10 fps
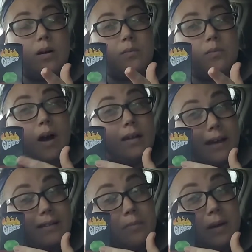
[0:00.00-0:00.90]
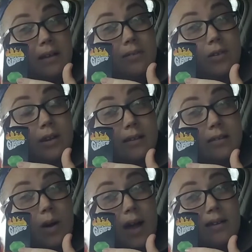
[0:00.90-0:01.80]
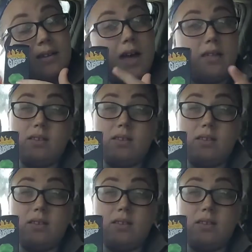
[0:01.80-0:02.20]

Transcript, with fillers: one I like the best for taste-wise.